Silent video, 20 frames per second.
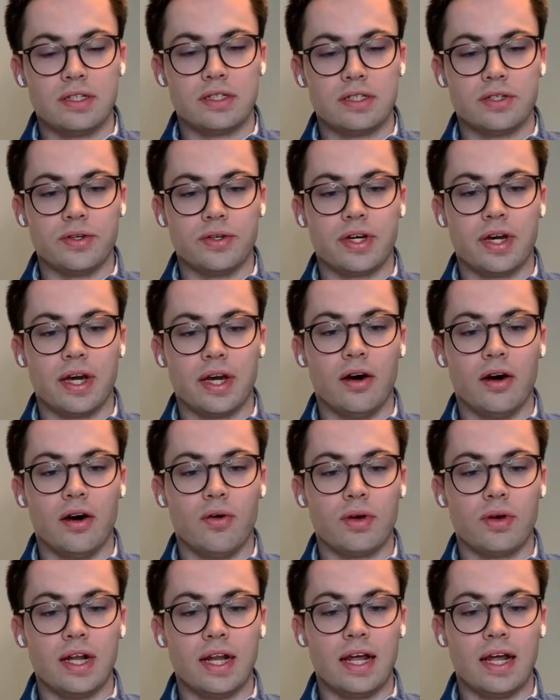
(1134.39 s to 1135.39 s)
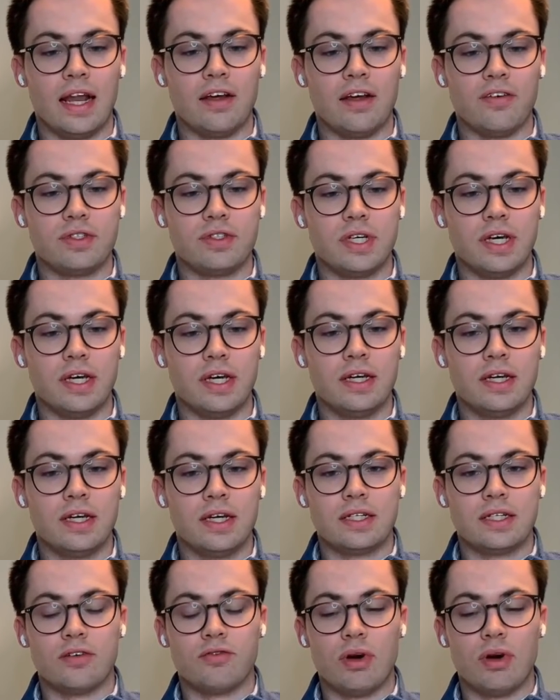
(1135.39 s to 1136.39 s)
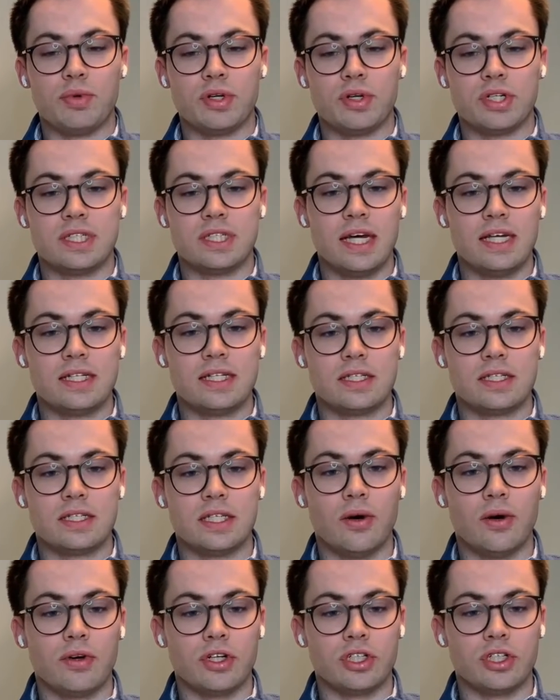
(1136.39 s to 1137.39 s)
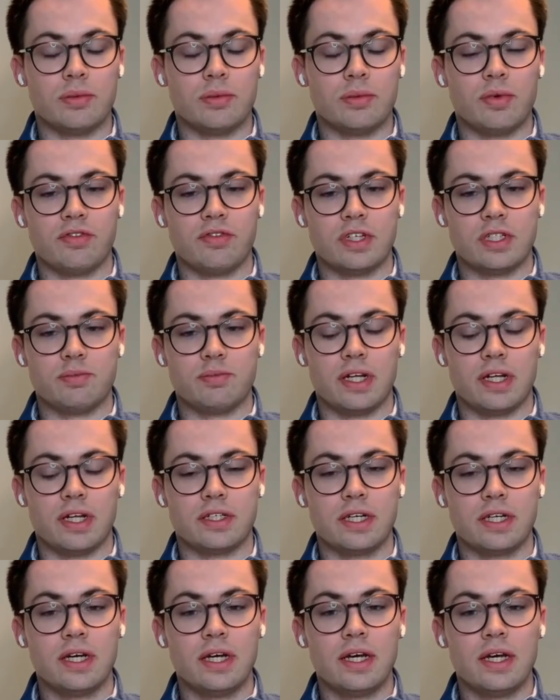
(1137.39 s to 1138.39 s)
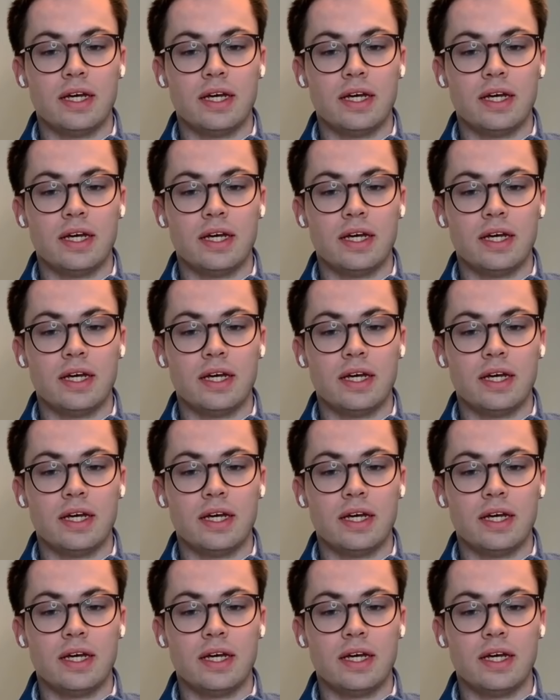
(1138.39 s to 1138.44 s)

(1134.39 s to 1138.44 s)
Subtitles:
So you can own an NFT that represents the ownership of this painting,